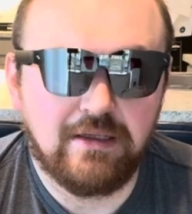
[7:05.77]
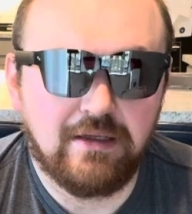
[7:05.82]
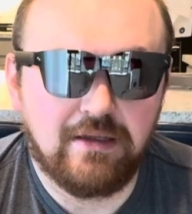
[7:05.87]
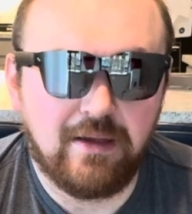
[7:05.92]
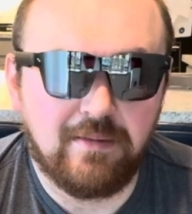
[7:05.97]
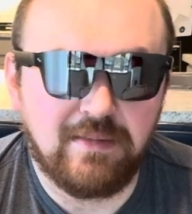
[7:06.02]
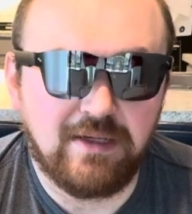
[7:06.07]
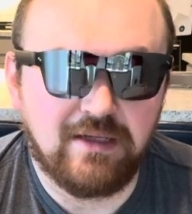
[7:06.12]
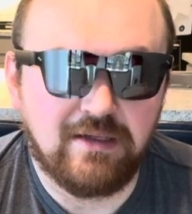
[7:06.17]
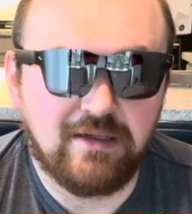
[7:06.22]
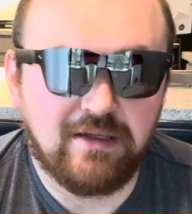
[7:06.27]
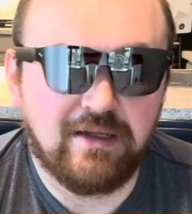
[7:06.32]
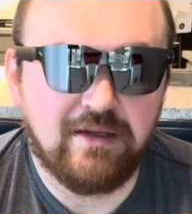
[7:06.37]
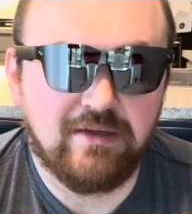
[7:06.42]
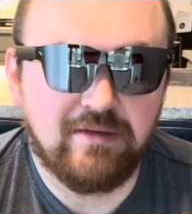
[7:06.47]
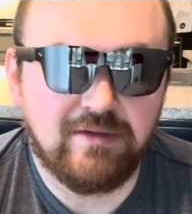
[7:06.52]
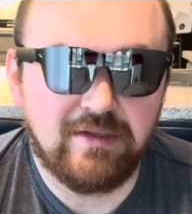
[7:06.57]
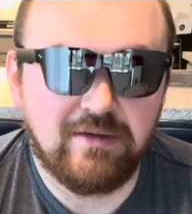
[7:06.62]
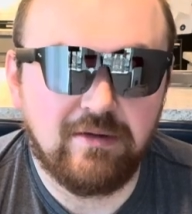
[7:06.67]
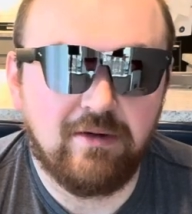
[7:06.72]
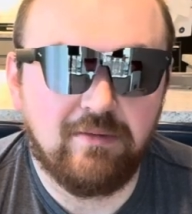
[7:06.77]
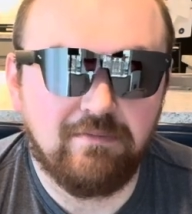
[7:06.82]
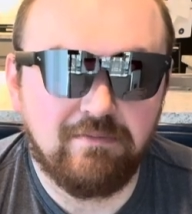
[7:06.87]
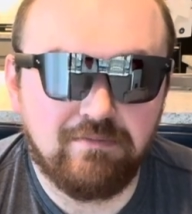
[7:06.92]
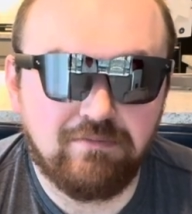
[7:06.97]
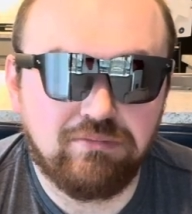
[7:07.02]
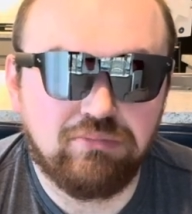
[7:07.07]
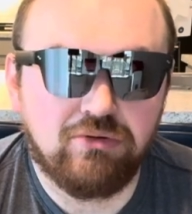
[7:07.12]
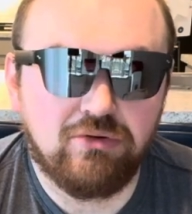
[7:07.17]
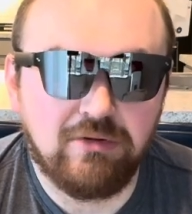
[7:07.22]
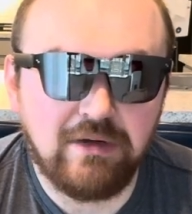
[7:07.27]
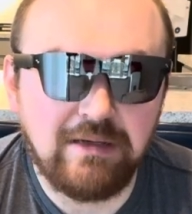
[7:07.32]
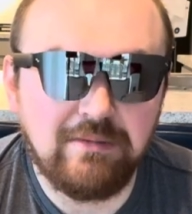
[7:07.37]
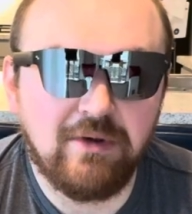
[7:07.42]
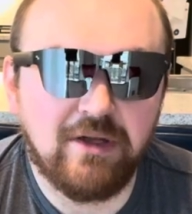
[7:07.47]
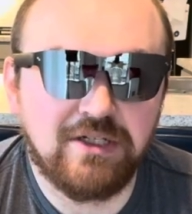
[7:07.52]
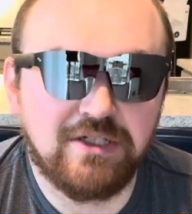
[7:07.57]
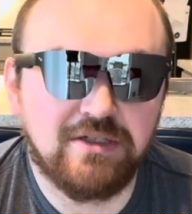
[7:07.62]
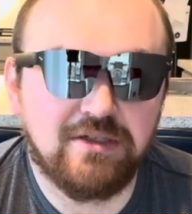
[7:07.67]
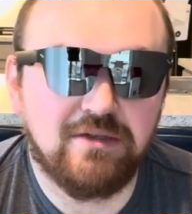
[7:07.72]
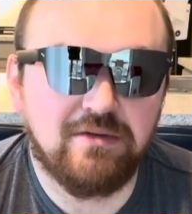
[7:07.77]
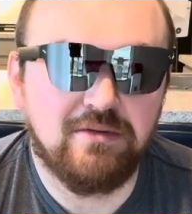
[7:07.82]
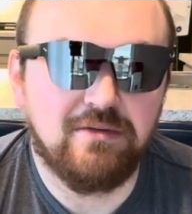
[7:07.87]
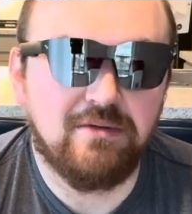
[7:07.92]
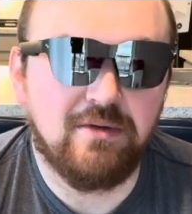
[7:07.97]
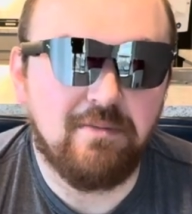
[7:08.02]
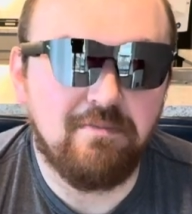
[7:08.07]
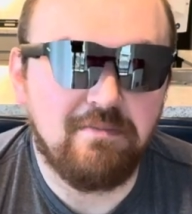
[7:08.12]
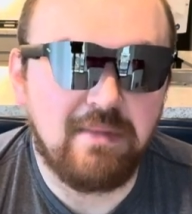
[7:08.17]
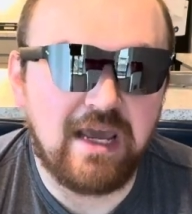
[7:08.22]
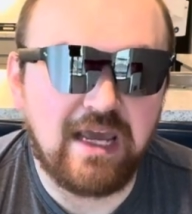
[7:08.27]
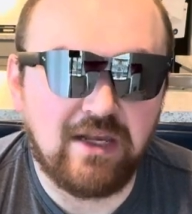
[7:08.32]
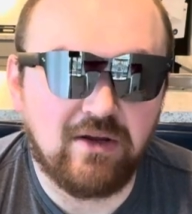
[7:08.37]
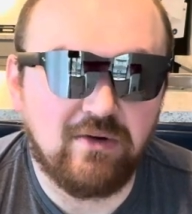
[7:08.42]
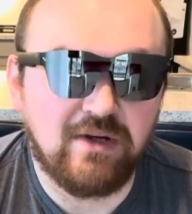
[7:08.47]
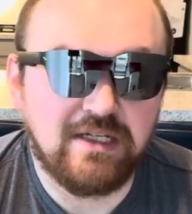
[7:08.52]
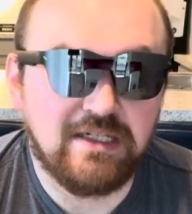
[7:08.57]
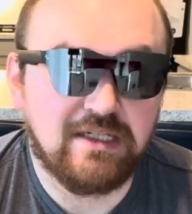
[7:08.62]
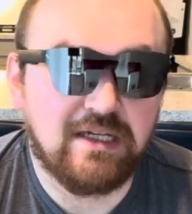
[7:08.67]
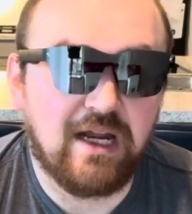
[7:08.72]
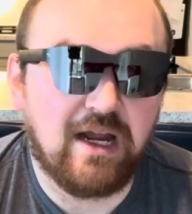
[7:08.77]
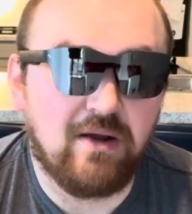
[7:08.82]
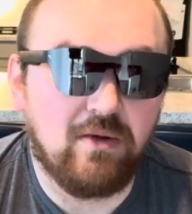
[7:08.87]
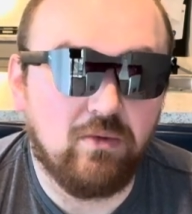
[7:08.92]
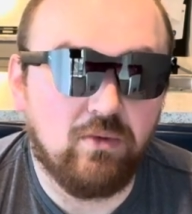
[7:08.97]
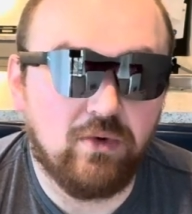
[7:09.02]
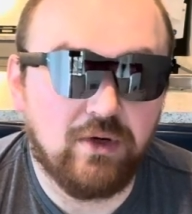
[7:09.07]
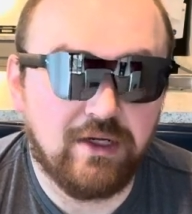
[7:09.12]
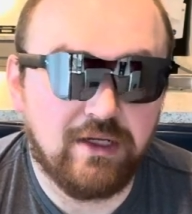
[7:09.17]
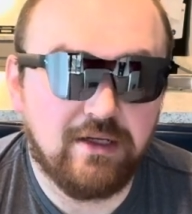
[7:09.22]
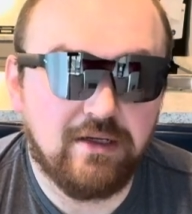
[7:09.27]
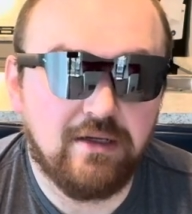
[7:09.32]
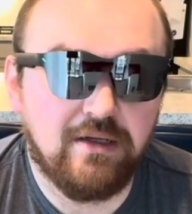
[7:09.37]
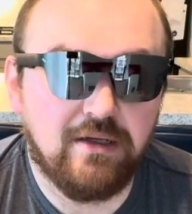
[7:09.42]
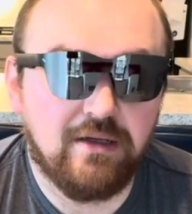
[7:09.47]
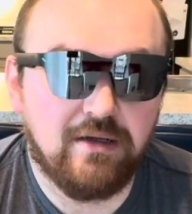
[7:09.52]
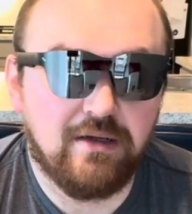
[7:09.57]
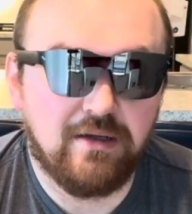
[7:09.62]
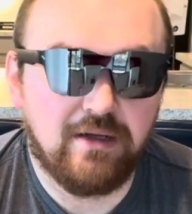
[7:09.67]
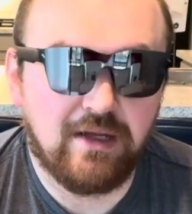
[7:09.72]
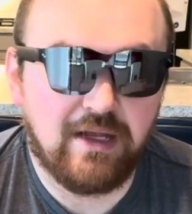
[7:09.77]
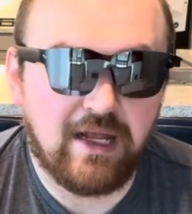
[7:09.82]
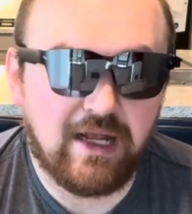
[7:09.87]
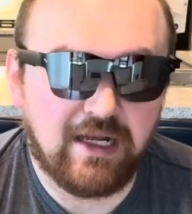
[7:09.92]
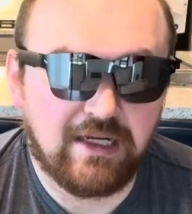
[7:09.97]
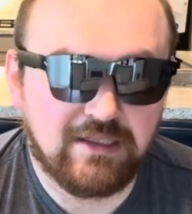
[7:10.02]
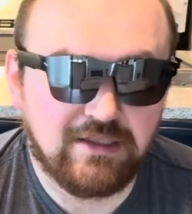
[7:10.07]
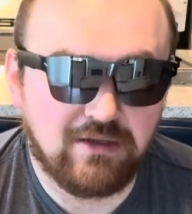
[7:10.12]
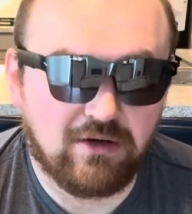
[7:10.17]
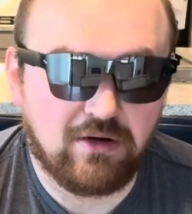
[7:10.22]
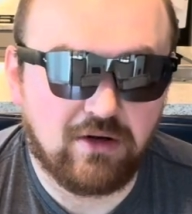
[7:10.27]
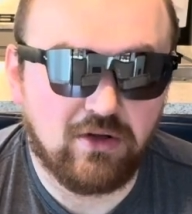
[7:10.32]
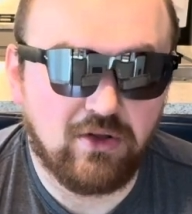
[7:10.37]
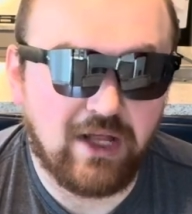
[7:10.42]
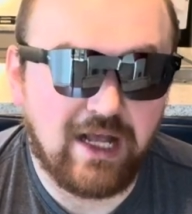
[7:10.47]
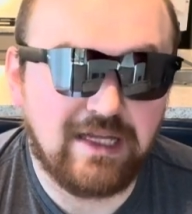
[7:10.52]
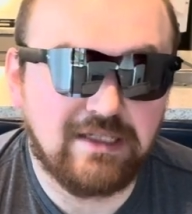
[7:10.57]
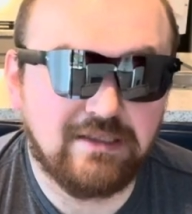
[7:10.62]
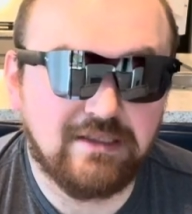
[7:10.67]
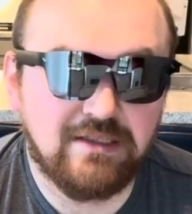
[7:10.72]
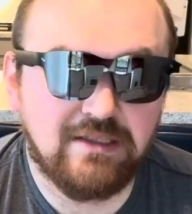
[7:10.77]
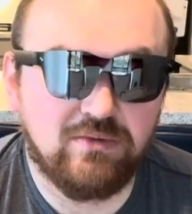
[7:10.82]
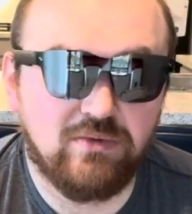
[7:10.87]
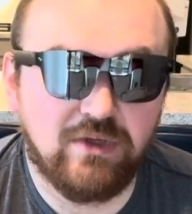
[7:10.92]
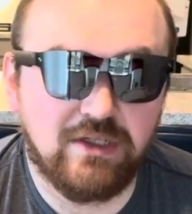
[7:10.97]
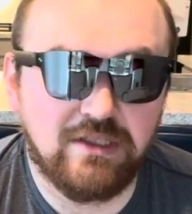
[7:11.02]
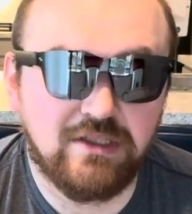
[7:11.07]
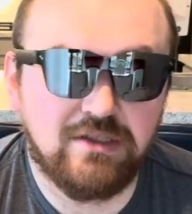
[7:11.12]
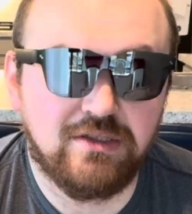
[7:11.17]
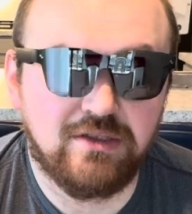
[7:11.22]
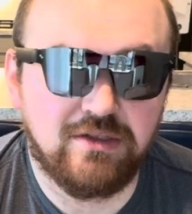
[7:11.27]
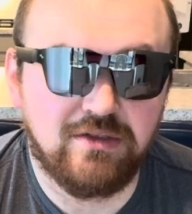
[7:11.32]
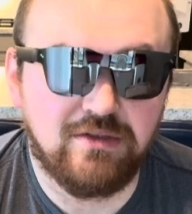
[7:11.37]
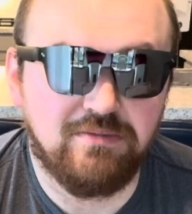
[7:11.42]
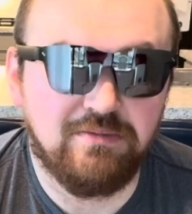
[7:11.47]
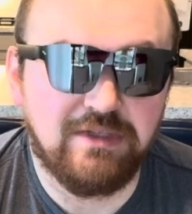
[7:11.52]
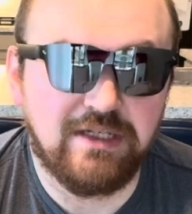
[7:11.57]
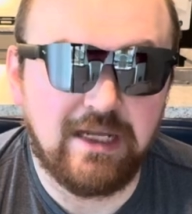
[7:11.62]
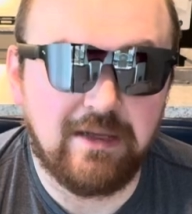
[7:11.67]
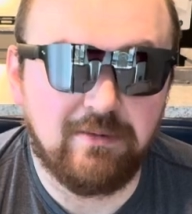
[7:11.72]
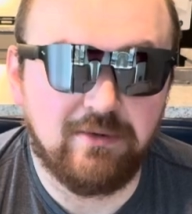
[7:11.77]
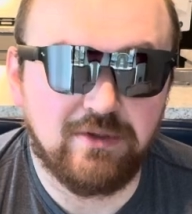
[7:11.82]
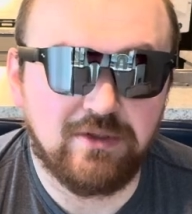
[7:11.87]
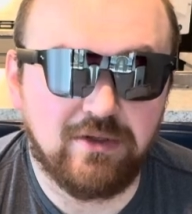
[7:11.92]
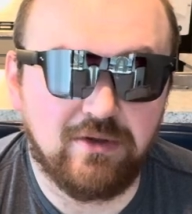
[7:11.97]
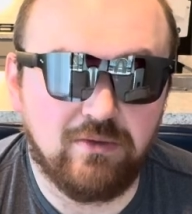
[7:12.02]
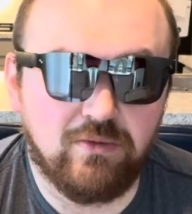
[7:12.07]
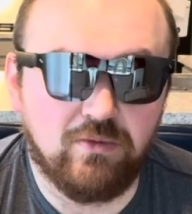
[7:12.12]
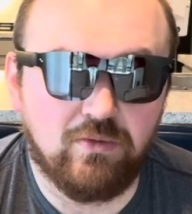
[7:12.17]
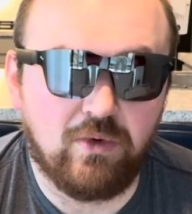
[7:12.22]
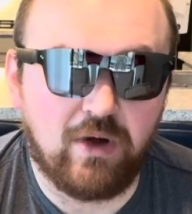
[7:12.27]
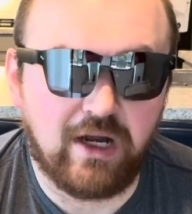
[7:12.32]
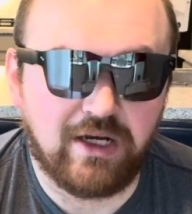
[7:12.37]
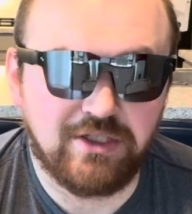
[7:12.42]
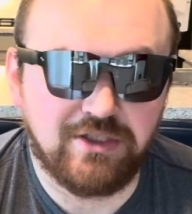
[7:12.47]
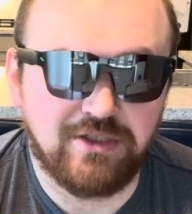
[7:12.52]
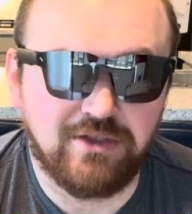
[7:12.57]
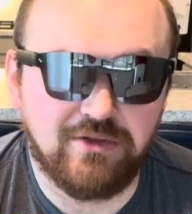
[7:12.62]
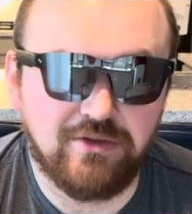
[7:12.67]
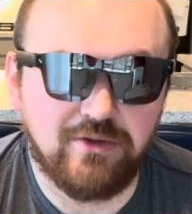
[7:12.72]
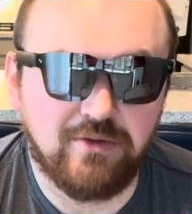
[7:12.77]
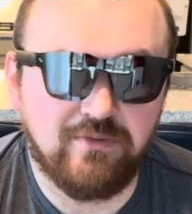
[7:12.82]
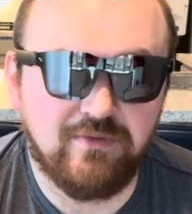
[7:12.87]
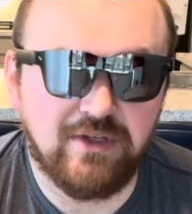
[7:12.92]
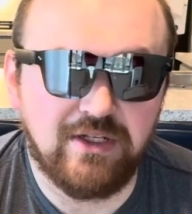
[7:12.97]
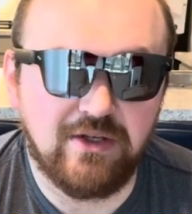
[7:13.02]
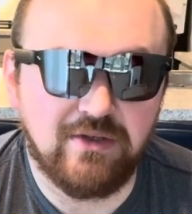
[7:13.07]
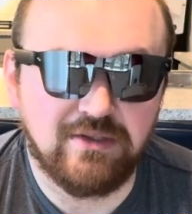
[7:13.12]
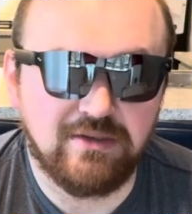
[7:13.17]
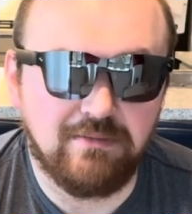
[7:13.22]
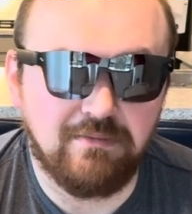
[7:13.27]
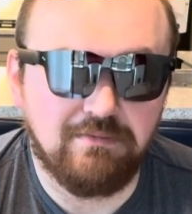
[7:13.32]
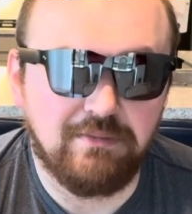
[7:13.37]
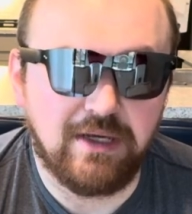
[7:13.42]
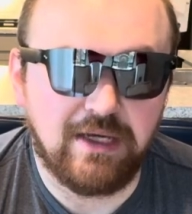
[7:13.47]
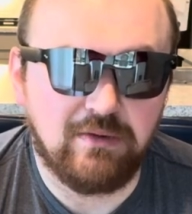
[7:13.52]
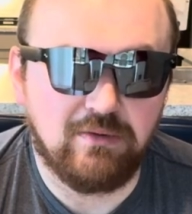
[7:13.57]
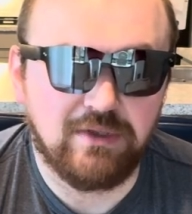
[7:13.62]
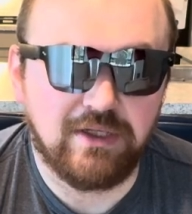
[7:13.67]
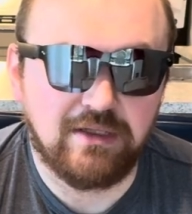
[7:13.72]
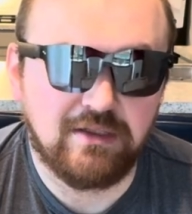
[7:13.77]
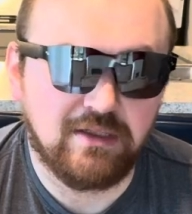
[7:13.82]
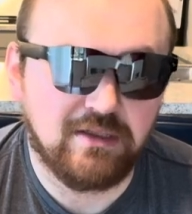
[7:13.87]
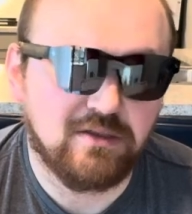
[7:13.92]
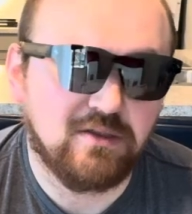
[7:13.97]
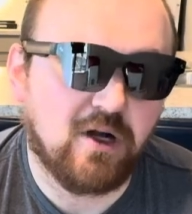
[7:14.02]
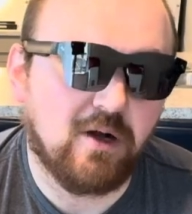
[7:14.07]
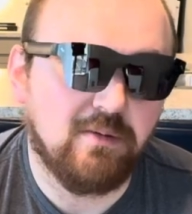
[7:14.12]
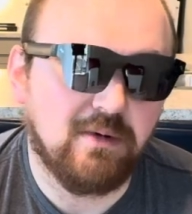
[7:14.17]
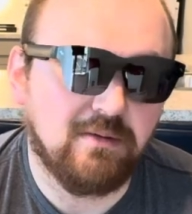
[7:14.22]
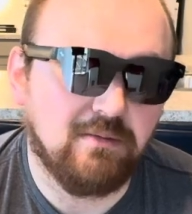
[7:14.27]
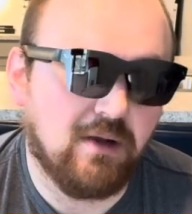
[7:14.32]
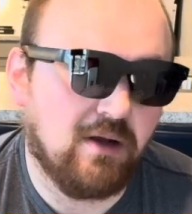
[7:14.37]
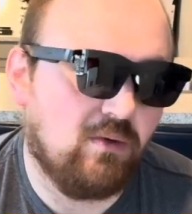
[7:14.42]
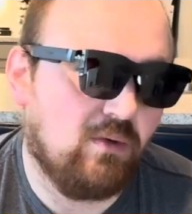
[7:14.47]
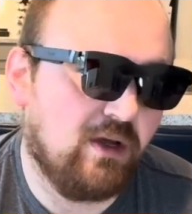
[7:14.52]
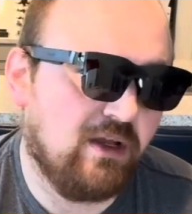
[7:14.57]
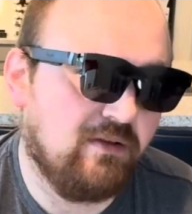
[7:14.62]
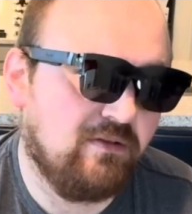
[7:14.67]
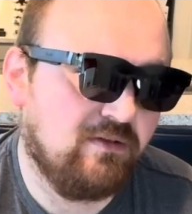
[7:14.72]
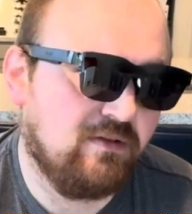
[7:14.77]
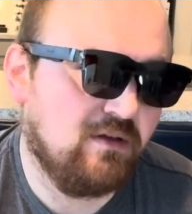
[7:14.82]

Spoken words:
I mean, it was pretty much the main reason I wanted XR glasses was to be able to watch YouTube videos in bed without disturbing my wife.